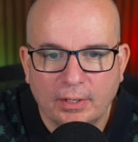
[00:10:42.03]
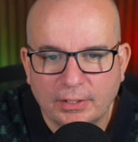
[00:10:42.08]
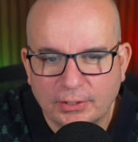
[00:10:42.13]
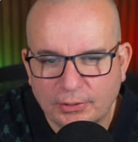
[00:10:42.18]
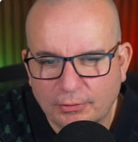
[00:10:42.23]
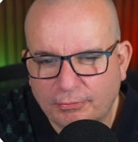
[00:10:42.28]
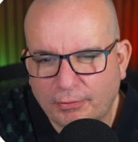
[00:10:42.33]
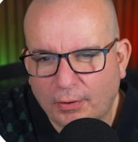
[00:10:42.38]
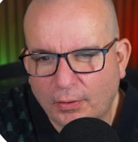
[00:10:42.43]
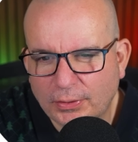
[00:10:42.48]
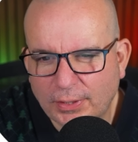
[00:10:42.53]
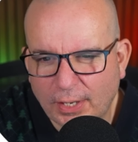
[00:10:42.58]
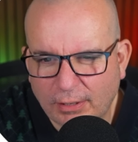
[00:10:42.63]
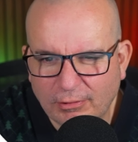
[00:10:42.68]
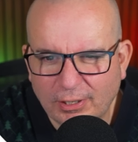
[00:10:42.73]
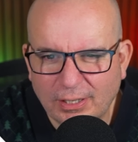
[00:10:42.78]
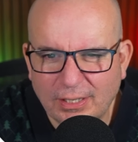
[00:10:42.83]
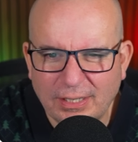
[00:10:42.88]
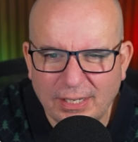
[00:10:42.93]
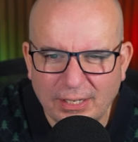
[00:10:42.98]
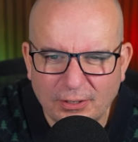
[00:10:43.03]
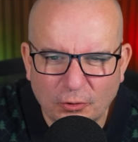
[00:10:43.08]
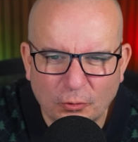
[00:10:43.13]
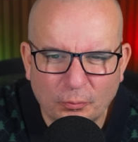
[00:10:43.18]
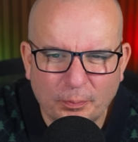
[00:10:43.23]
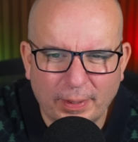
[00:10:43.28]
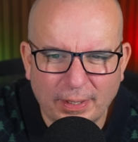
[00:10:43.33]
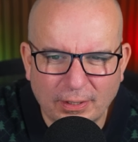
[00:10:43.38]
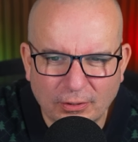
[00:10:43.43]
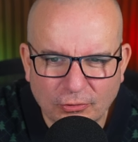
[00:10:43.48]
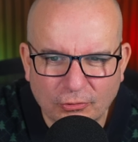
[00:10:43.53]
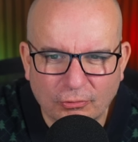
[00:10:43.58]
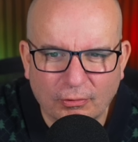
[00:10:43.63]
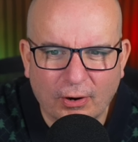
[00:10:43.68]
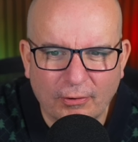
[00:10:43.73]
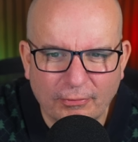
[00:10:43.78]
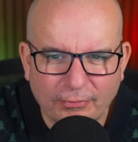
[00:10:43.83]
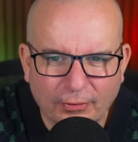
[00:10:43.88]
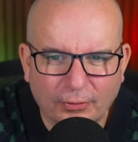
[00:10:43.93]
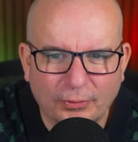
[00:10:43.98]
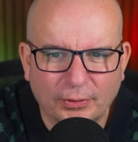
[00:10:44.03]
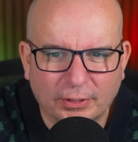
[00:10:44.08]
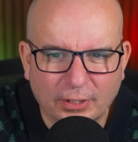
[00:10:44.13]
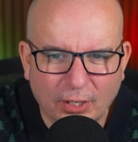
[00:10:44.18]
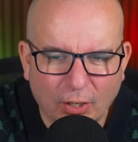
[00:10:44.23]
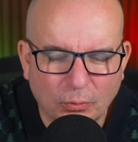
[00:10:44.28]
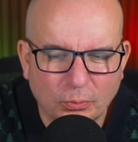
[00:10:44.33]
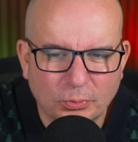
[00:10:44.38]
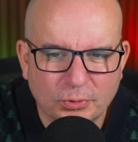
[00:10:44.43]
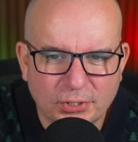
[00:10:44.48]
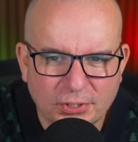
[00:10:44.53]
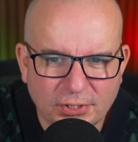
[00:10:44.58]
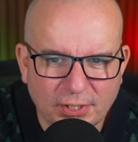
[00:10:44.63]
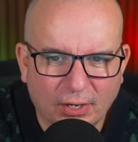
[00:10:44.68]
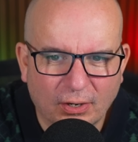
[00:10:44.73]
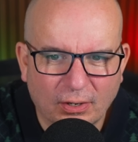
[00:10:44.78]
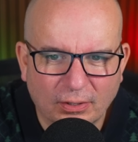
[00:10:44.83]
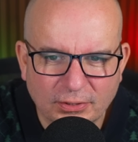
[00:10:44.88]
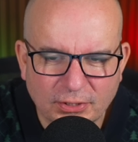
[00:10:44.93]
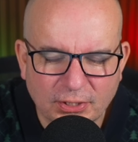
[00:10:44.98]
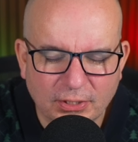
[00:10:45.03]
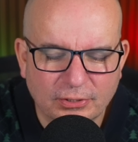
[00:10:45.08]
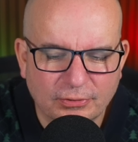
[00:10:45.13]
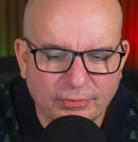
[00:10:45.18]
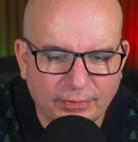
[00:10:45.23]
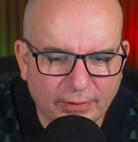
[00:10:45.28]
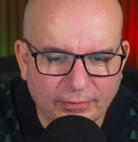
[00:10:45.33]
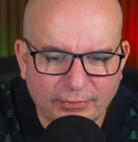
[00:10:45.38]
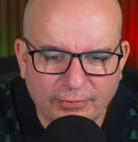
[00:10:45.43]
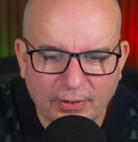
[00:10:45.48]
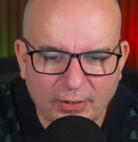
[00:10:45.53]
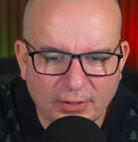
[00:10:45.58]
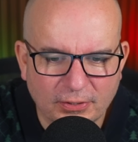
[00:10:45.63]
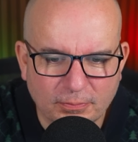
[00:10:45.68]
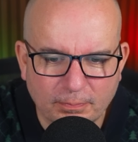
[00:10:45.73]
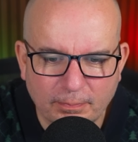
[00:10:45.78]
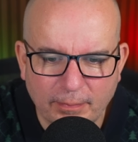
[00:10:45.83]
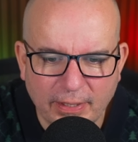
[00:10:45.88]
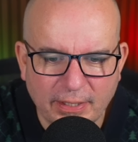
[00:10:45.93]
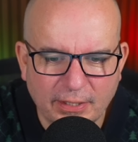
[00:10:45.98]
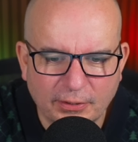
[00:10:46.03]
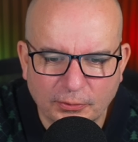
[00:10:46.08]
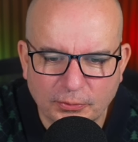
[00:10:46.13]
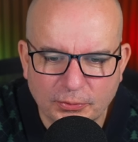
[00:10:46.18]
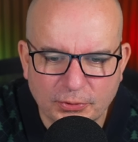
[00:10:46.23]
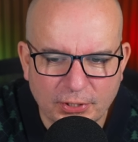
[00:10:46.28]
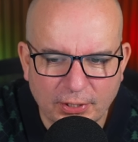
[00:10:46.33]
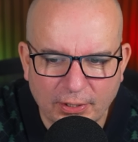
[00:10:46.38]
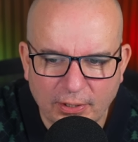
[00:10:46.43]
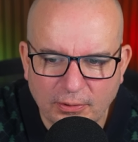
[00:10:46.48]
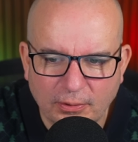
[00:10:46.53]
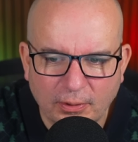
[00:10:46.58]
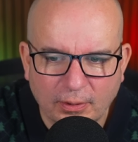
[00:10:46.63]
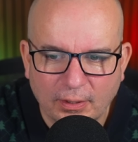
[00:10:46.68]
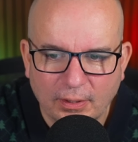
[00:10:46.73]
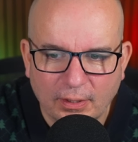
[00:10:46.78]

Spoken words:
You'll find they're a little bit gruff on a cold start just for the first minute or two.